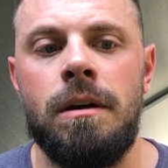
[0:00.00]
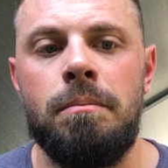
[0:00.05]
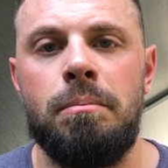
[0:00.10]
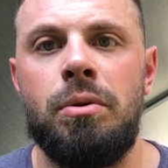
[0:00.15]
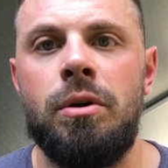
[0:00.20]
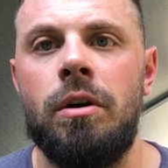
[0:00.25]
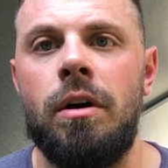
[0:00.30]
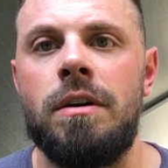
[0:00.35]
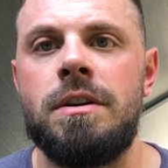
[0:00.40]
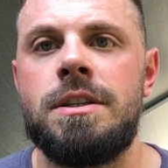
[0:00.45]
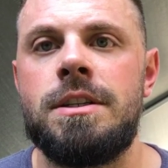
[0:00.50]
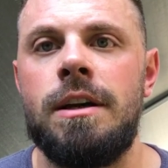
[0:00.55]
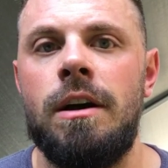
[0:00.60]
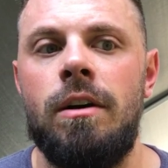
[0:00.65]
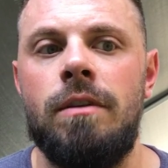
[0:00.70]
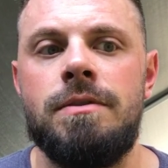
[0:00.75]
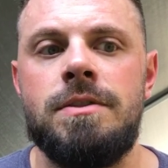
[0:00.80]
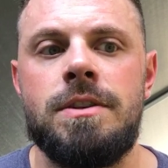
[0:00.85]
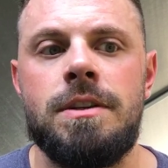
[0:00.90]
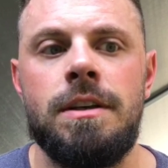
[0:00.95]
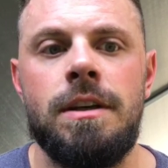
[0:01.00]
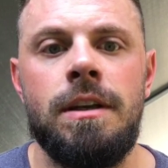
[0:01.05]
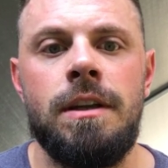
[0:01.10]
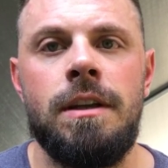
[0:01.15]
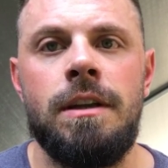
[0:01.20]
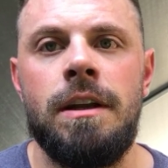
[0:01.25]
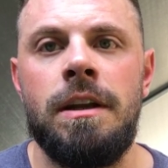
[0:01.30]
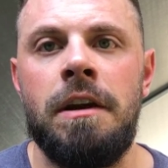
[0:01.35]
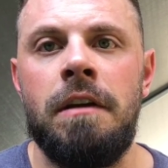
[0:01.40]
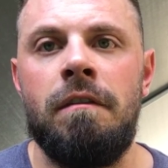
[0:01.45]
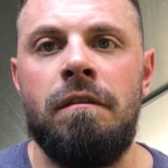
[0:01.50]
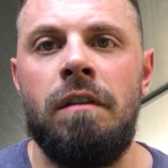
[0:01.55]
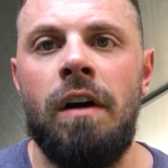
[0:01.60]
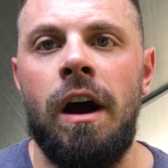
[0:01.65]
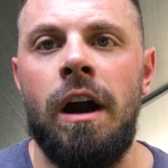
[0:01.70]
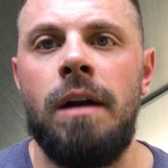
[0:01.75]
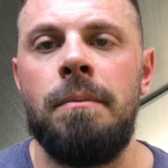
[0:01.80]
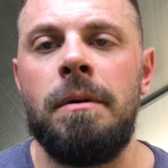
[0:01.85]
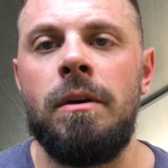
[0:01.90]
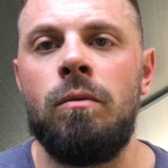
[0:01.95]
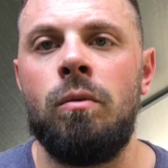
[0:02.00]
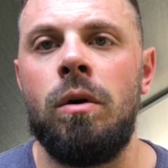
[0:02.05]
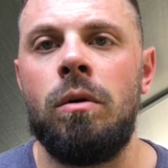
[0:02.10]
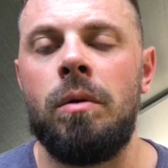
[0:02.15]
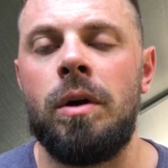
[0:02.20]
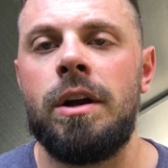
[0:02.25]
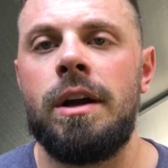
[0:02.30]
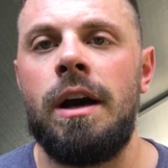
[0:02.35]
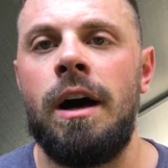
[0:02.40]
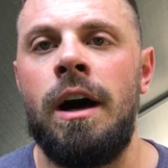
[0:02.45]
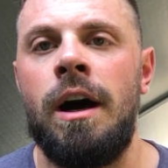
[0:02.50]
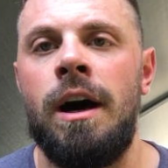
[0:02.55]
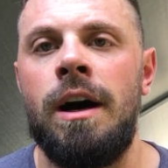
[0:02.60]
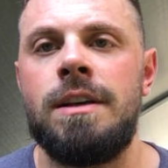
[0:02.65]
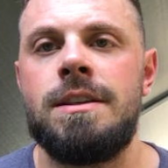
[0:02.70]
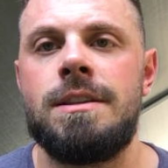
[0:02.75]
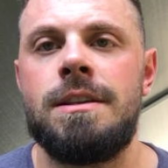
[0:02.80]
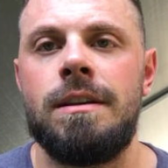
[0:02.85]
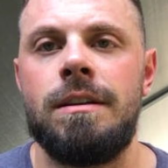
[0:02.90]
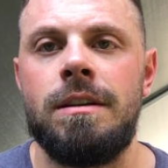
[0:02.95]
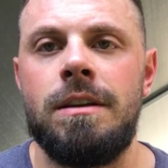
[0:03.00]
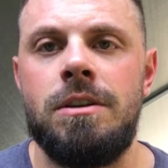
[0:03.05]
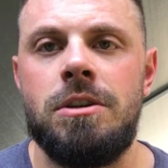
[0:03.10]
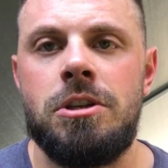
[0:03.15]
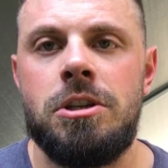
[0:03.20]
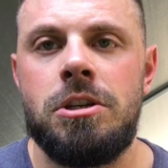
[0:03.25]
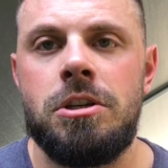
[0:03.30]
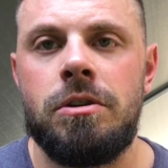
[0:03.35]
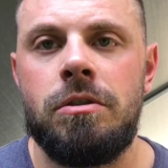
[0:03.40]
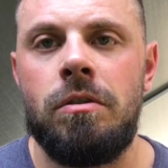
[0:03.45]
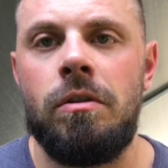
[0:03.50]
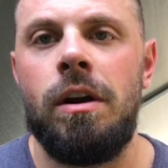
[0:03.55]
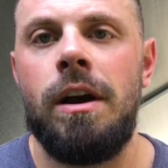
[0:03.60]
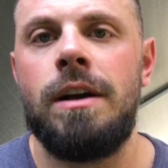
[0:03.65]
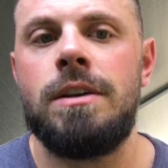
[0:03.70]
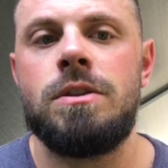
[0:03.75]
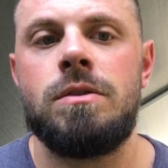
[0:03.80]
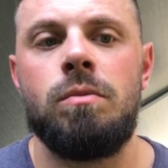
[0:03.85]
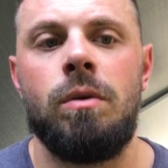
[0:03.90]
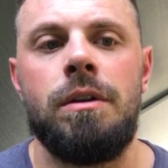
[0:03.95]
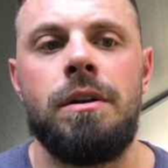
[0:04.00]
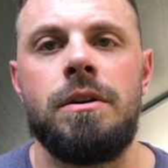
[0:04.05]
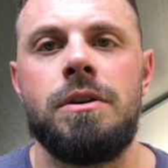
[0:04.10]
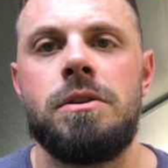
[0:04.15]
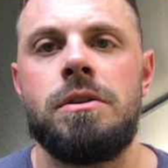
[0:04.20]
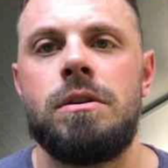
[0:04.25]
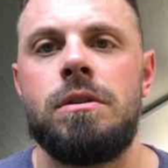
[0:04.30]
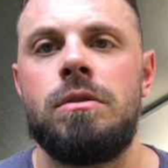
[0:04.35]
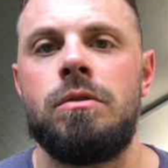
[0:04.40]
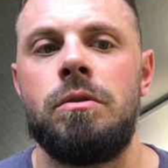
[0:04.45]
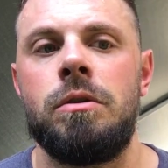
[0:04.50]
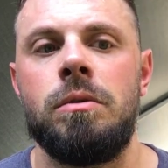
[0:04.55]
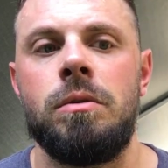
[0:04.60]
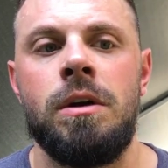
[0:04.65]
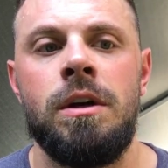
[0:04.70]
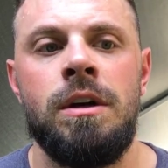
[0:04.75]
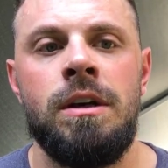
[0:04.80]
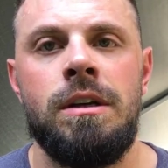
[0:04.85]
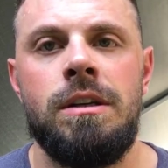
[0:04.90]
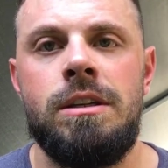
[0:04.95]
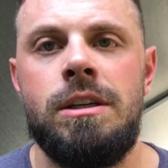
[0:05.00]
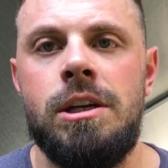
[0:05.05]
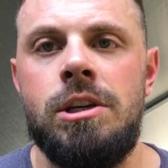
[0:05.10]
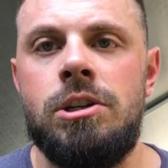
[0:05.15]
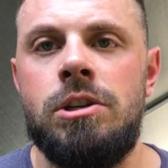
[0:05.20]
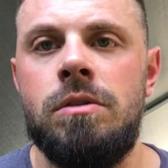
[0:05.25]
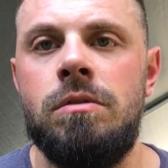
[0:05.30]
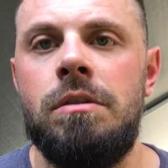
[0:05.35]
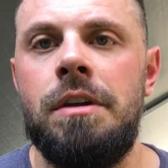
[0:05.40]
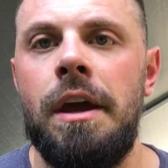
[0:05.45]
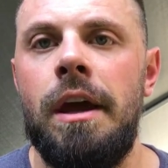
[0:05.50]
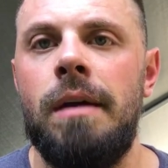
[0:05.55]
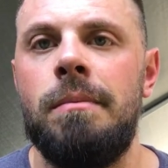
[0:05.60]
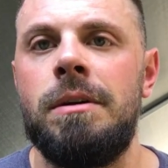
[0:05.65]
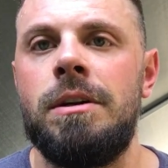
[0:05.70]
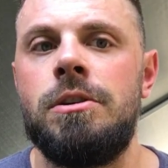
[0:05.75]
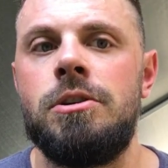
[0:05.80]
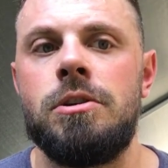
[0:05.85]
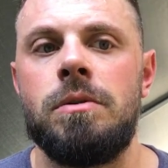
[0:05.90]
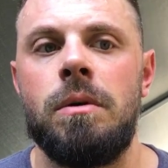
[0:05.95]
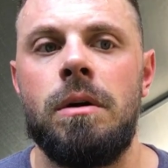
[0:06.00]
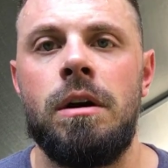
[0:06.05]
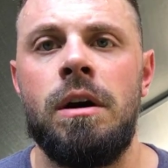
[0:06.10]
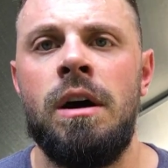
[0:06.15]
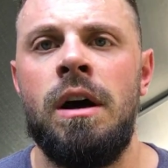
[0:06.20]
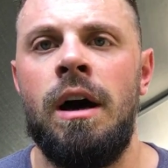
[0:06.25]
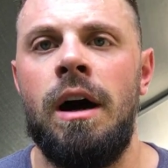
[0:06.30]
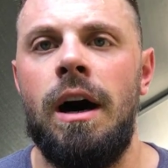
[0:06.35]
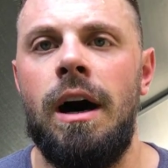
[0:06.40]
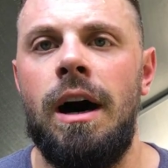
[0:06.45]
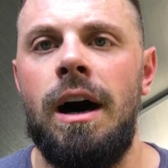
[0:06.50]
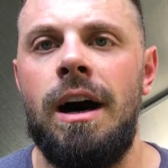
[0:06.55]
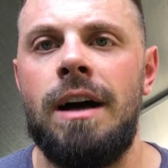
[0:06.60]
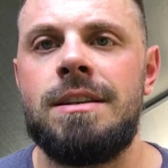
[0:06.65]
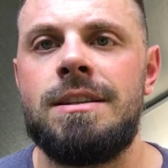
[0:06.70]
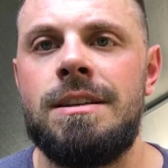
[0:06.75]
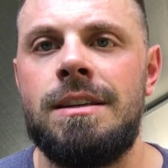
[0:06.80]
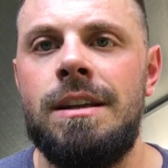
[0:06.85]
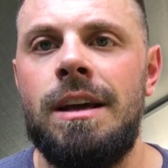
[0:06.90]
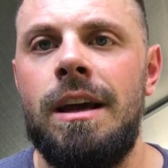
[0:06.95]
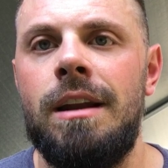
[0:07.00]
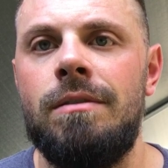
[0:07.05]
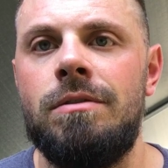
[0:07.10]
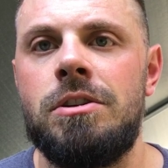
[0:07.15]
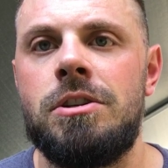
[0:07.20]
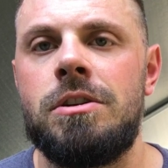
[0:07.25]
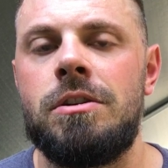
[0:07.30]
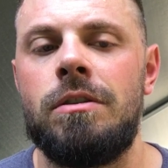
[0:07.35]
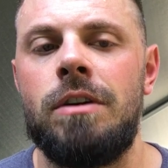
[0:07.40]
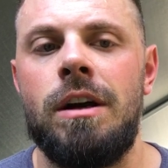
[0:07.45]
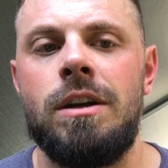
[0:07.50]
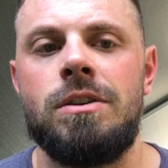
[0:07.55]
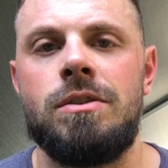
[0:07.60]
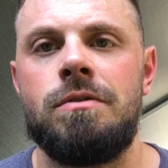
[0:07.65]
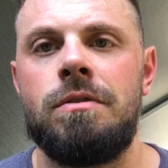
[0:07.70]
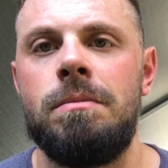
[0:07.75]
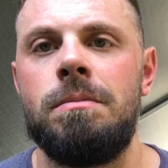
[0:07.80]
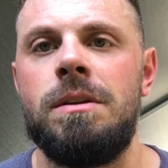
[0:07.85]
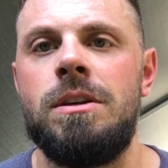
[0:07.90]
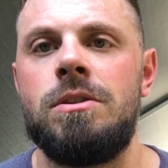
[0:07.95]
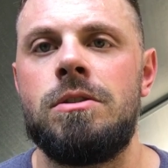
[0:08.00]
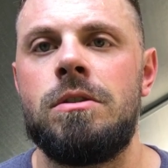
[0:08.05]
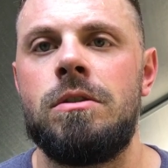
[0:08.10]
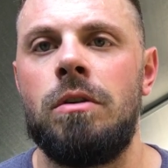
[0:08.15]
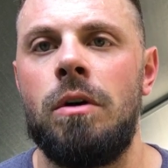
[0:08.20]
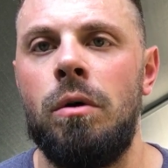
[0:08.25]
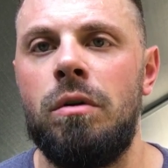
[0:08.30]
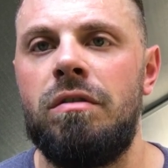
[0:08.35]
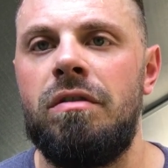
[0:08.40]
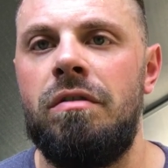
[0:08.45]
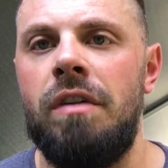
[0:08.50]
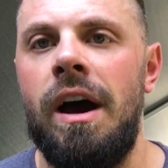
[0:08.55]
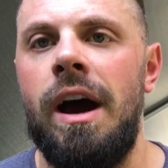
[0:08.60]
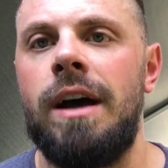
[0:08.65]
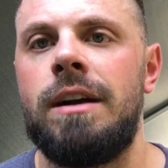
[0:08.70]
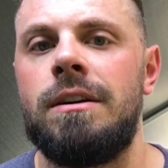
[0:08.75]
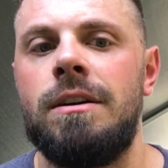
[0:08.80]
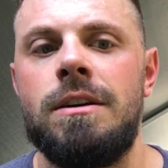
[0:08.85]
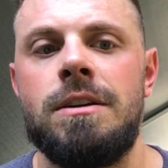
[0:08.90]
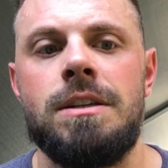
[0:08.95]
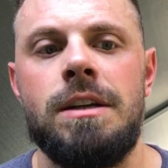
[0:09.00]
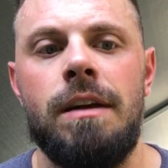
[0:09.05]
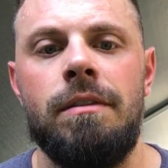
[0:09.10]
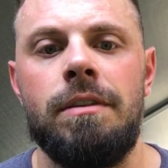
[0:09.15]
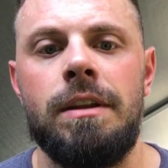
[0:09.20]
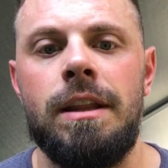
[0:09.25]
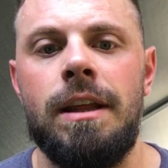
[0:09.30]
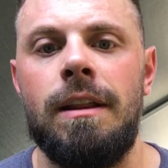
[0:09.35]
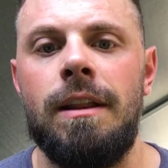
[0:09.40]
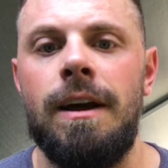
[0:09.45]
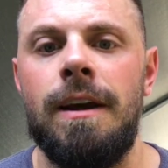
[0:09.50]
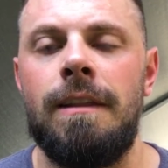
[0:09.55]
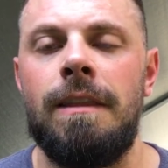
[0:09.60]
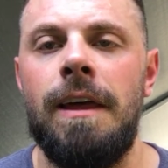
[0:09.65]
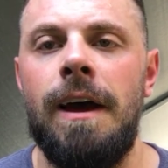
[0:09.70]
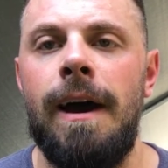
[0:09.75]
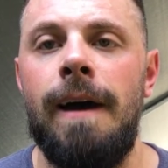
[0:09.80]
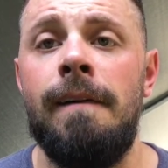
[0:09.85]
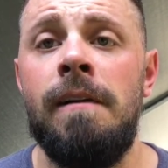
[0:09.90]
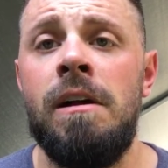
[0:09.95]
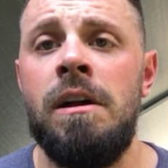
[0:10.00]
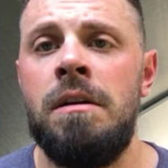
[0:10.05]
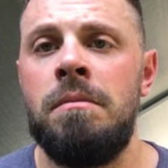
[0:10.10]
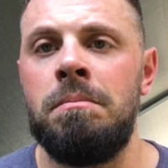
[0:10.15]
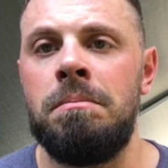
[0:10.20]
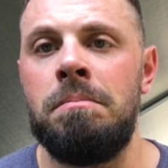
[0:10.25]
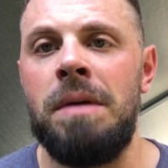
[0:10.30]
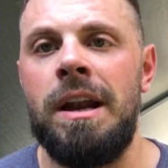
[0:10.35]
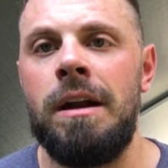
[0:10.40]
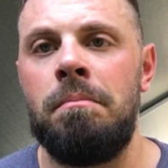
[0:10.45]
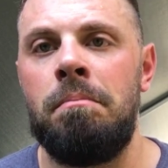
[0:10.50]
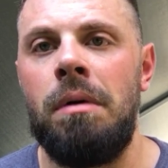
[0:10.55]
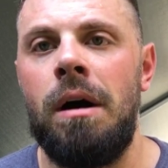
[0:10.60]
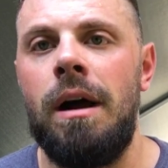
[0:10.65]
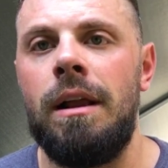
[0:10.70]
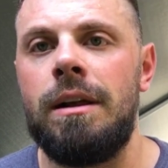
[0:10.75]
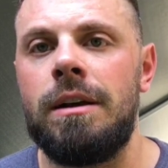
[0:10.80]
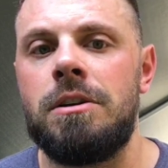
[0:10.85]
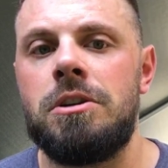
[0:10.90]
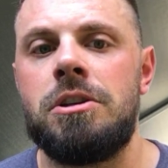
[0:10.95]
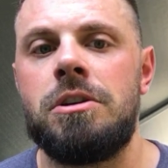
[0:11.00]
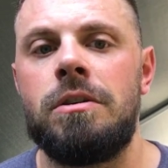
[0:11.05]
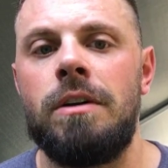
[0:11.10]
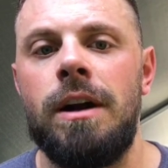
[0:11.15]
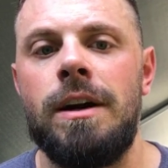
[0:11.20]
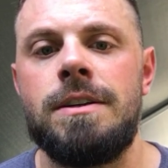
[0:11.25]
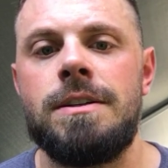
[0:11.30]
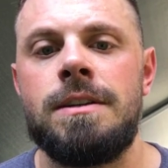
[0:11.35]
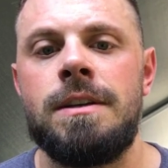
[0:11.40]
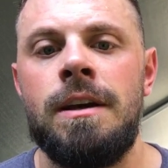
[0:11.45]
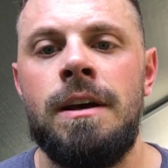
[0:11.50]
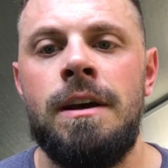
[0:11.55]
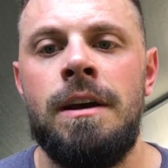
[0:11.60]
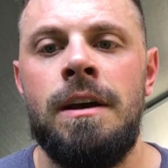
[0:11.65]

put ourselves in an environment where we're constantly stressed, whether it's through tissue damage or oxidative stress from these growth factors and everything like that, metabolic stress.